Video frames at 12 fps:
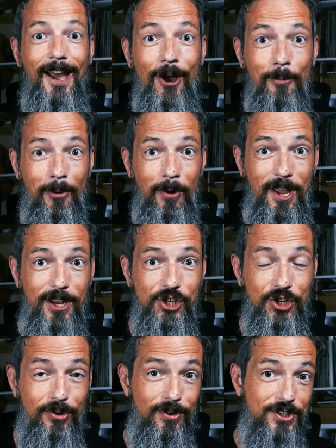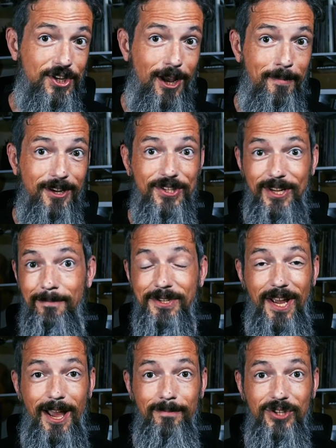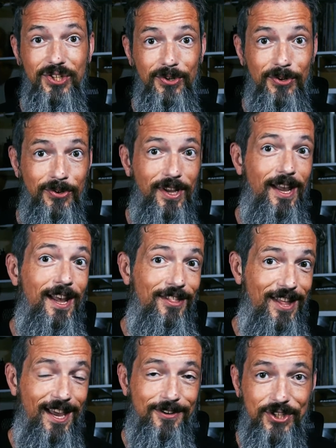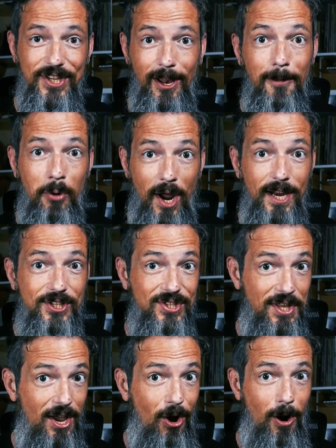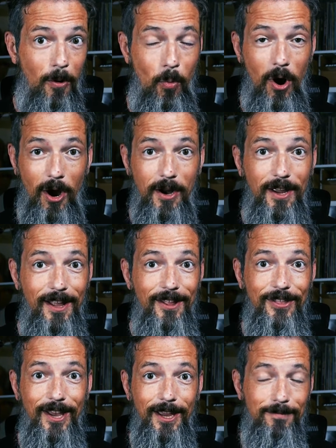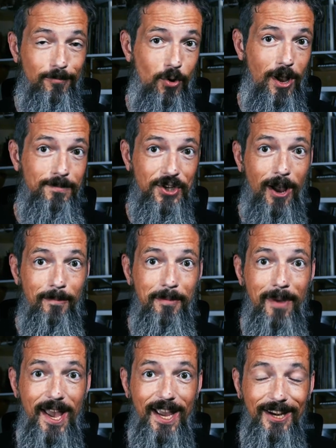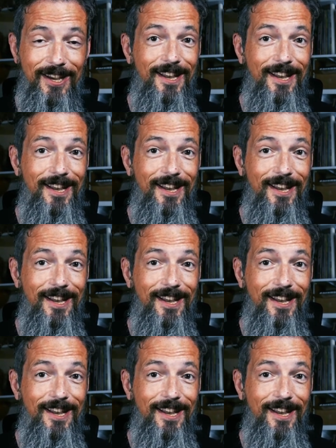I hope a reissue is coming sometime soon that celebrates the artwork that Rob Zombie made.